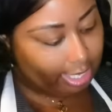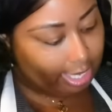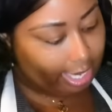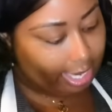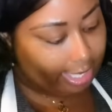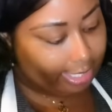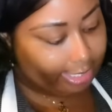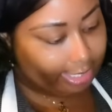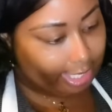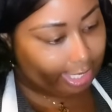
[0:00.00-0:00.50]

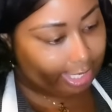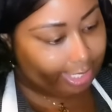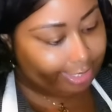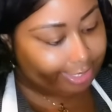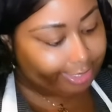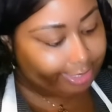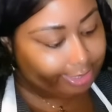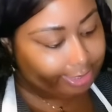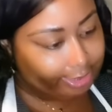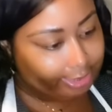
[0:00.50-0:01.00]

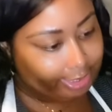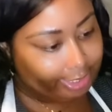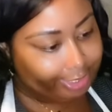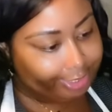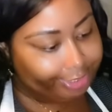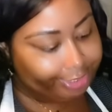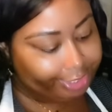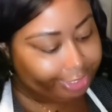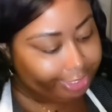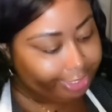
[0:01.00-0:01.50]
Iconic
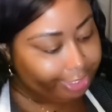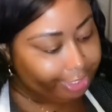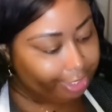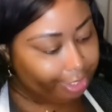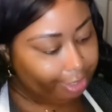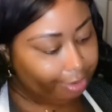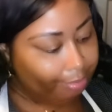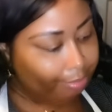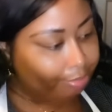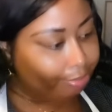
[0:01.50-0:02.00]
London
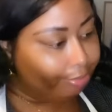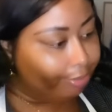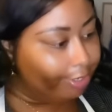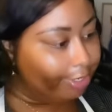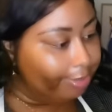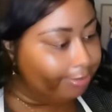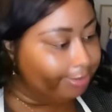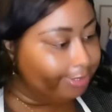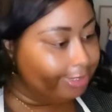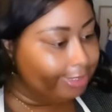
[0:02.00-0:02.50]

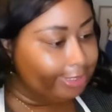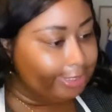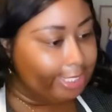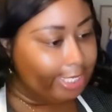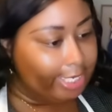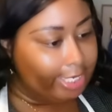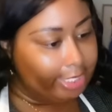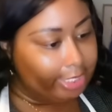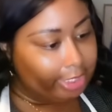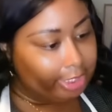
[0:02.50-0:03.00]
Prep
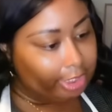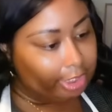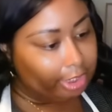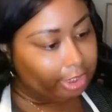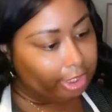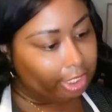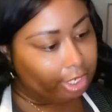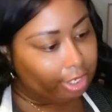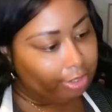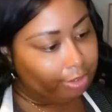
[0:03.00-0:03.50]
Set and
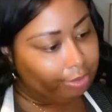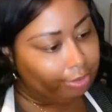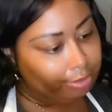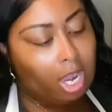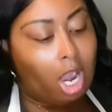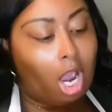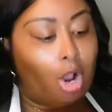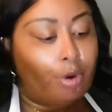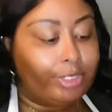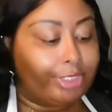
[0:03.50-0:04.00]
Glow.
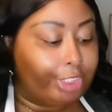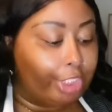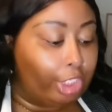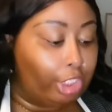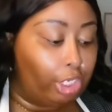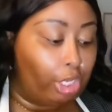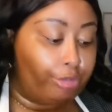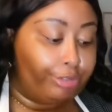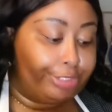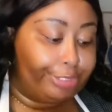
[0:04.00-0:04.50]
Oh, it's a
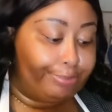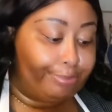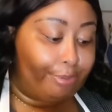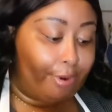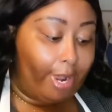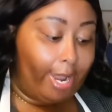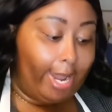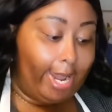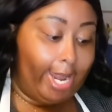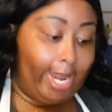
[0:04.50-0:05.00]
glow spray.